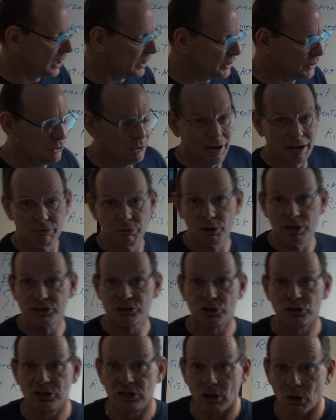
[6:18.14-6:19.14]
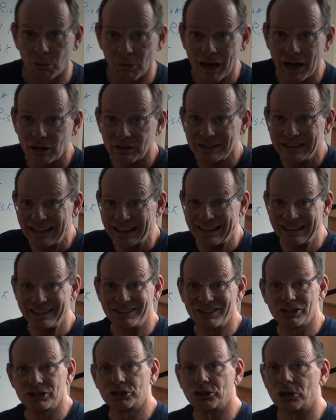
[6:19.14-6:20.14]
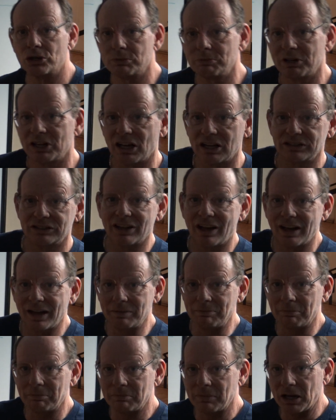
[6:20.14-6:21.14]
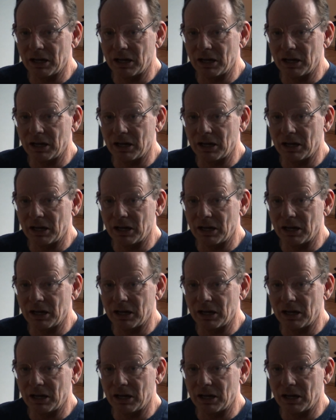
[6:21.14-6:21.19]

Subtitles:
You have risk around getting to the tournament on time.